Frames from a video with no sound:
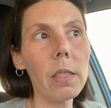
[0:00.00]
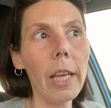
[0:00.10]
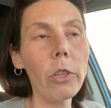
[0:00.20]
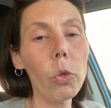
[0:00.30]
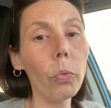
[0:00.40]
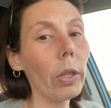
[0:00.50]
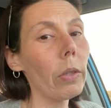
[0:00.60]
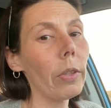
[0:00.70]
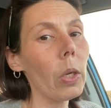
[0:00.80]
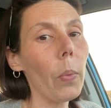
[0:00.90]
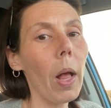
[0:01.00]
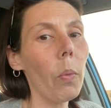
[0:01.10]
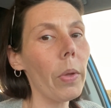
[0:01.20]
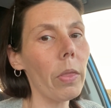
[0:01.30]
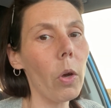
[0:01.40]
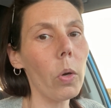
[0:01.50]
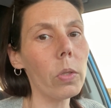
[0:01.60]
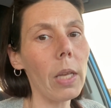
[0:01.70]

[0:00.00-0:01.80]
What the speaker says: They do really, really well with those.